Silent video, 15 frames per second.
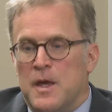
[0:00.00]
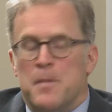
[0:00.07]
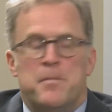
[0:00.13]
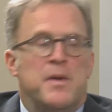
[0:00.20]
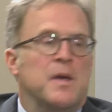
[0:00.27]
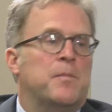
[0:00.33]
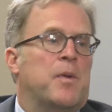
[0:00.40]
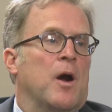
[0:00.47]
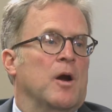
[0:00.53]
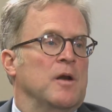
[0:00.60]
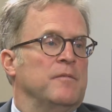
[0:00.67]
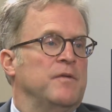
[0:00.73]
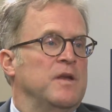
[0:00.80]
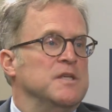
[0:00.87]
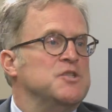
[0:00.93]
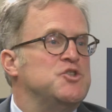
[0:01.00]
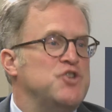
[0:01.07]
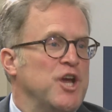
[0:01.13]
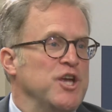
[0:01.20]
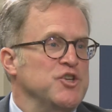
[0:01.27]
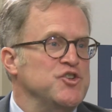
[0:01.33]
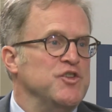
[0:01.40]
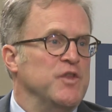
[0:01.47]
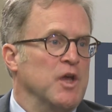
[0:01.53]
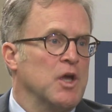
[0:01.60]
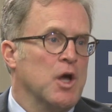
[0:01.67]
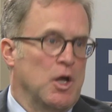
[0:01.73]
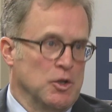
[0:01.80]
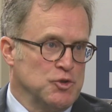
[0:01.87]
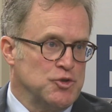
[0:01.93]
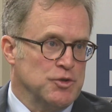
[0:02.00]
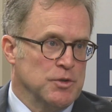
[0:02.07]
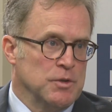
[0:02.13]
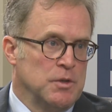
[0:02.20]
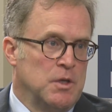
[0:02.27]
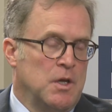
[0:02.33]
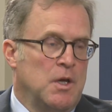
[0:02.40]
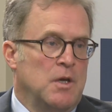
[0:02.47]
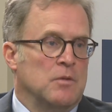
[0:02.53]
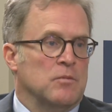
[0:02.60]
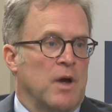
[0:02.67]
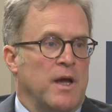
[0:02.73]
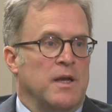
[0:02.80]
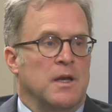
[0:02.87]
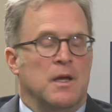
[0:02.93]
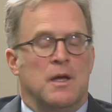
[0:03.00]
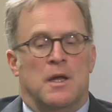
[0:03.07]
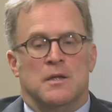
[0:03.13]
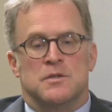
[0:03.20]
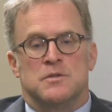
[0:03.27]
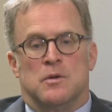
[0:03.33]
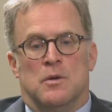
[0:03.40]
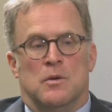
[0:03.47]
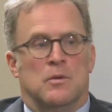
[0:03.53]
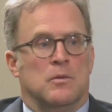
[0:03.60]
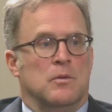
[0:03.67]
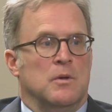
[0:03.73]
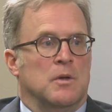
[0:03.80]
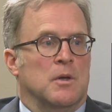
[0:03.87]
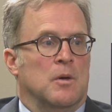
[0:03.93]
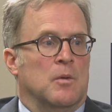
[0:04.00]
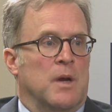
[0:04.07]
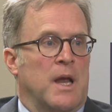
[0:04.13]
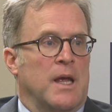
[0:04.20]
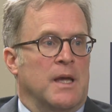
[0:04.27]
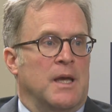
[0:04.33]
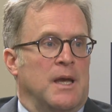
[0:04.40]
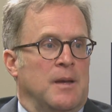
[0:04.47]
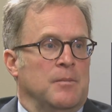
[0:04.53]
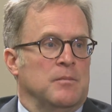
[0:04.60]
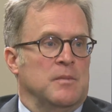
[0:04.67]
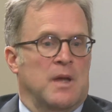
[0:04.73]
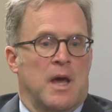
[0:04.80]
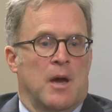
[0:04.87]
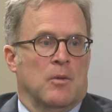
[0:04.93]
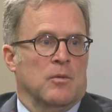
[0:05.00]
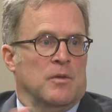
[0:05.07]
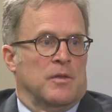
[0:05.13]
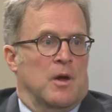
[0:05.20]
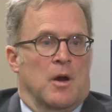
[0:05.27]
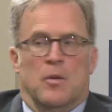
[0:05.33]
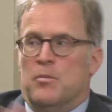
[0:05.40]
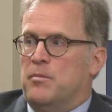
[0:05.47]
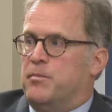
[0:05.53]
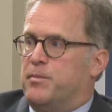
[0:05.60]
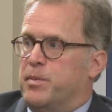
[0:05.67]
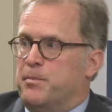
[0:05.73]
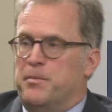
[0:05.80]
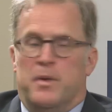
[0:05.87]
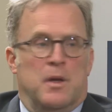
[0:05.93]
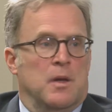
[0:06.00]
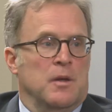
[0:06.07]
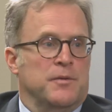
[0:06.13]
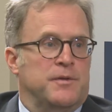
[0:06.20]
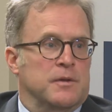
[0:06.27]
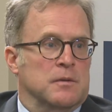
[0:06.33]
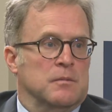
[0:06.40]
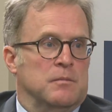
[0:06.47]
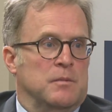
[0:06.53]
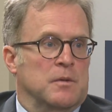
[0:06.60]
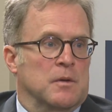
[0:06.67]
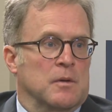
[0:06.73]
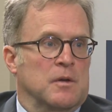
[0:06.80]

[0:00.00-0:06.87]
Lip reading: a big part of it is changing the culture, right? And so, when I came down with our bill to,